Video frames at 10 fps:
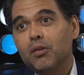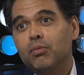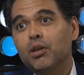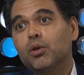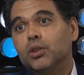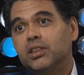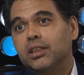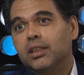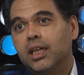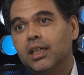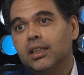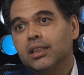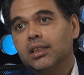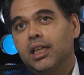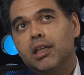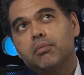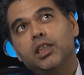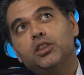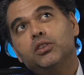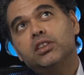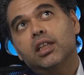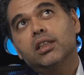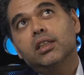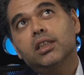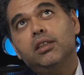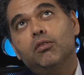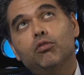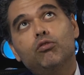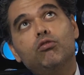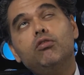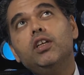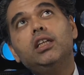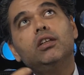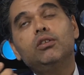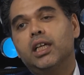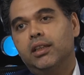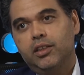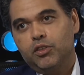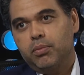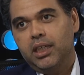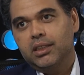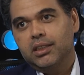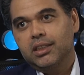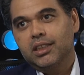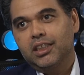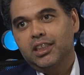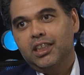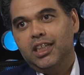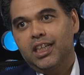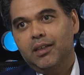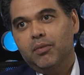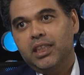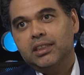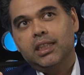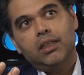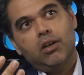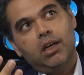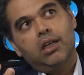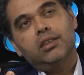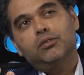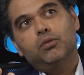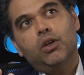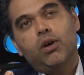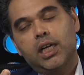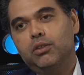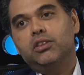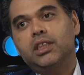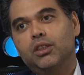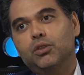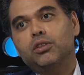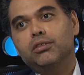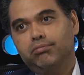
billboards in there, and that makes you suddenly re-look at the space as like, well, I could sell